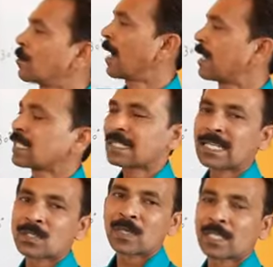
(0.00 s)
minus tan
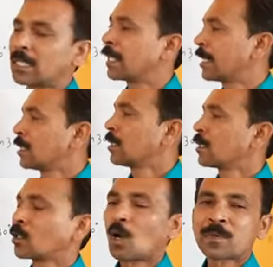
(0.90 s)
square
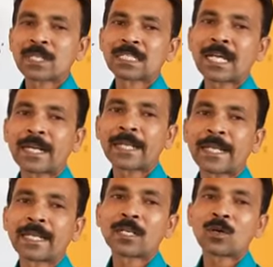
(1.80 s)
30. The options are
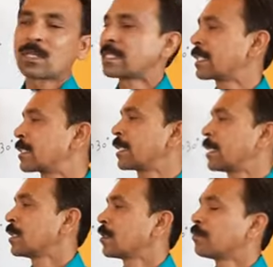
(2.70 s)
A cos
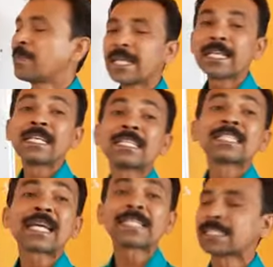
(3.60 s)
60, B
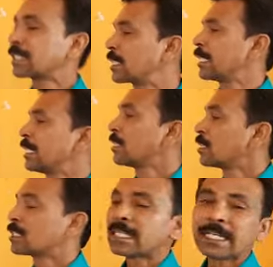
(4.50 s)
sin 60,
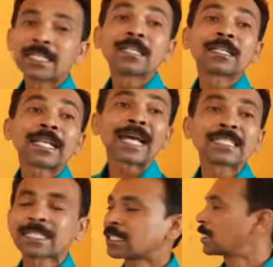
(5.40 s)
C tan
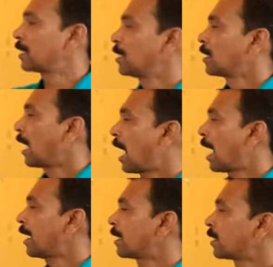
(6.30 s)
60
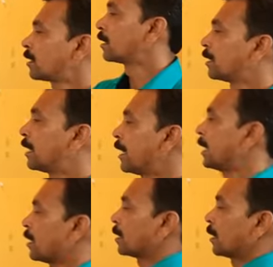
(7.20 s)
and
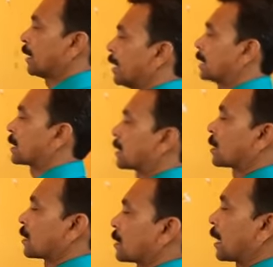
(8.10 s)
D
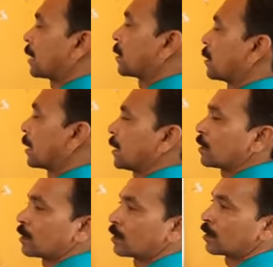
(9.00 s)
is sin
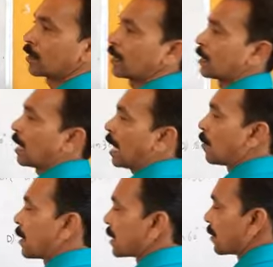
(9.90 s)
30. Okay, I'll
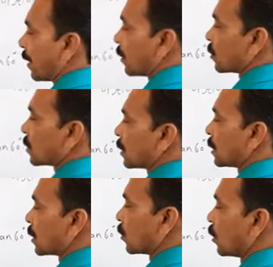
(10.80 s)
place the values.
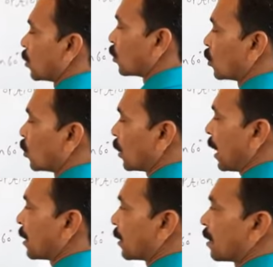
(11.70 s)
Is equal to 2
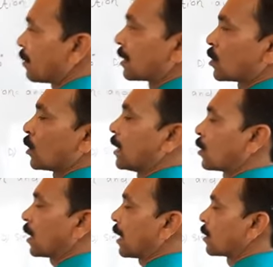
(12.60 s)
tan 30 means 2
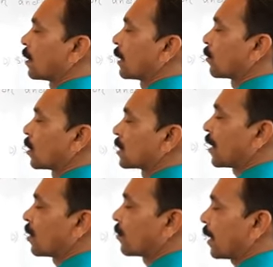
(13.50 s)
into tan 30. What is the
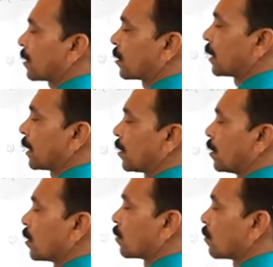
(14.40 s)
value of tan 30?
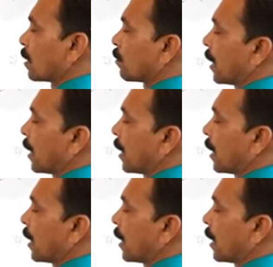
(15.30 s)
1 by